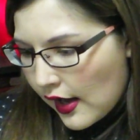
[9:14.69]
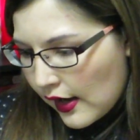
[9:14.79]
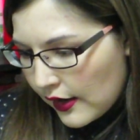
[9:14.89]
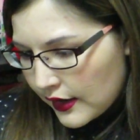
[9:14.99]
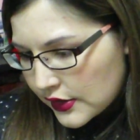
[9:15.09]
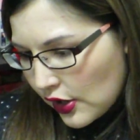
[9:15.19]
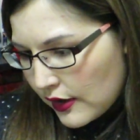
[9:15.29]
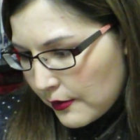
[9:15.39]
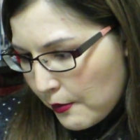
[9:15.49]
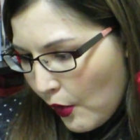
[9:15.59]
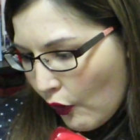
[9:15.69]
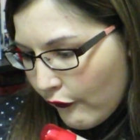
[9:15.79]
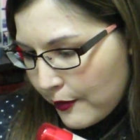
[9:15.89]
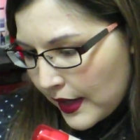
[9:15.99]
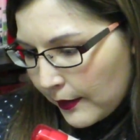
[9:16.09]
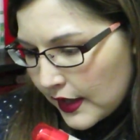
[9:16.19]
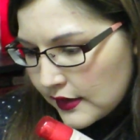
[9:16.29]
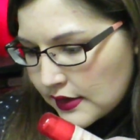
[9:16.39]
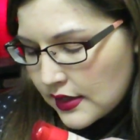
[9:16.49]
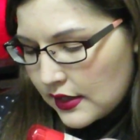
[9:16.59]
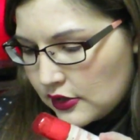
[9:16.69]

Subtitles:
It's got mauve pigments,